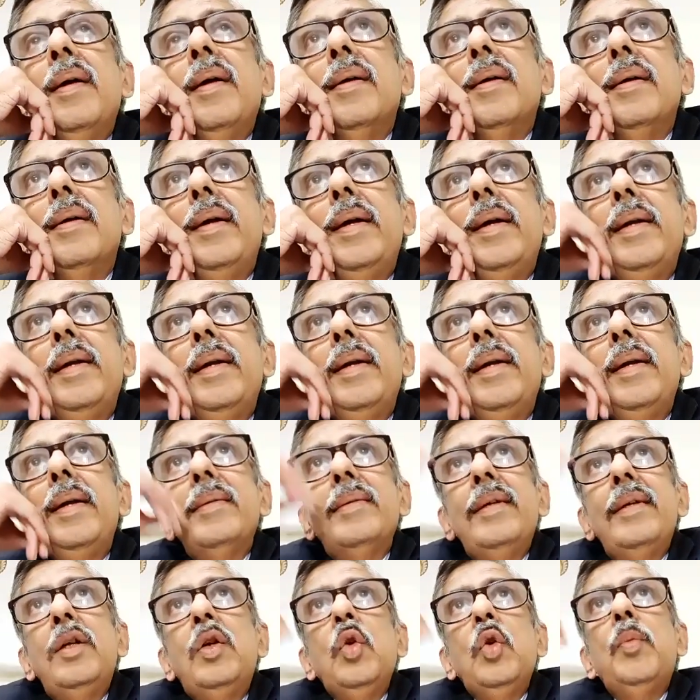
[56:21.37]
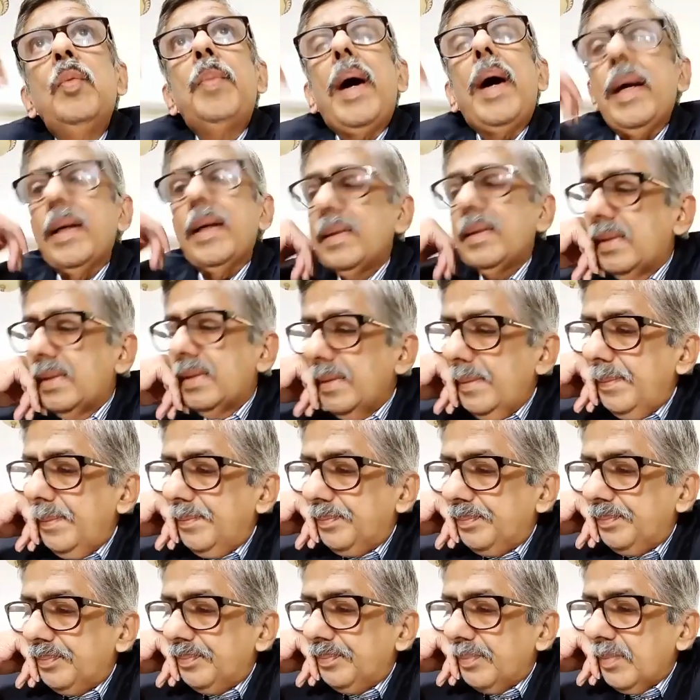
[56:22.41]
it is in two parts.
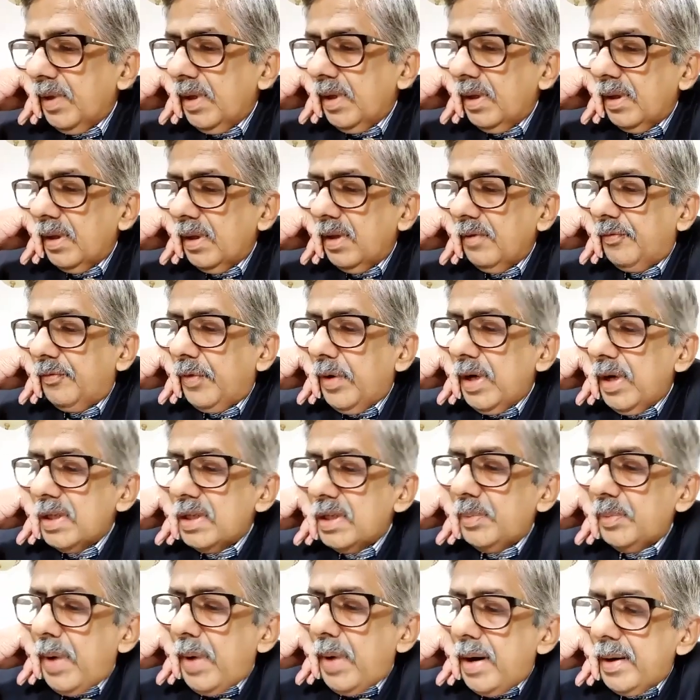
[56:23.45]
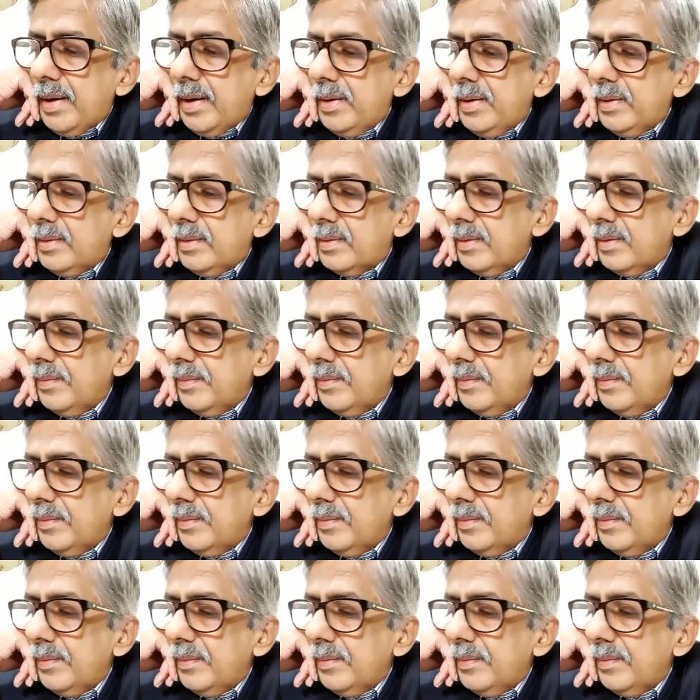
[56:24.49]
The first part is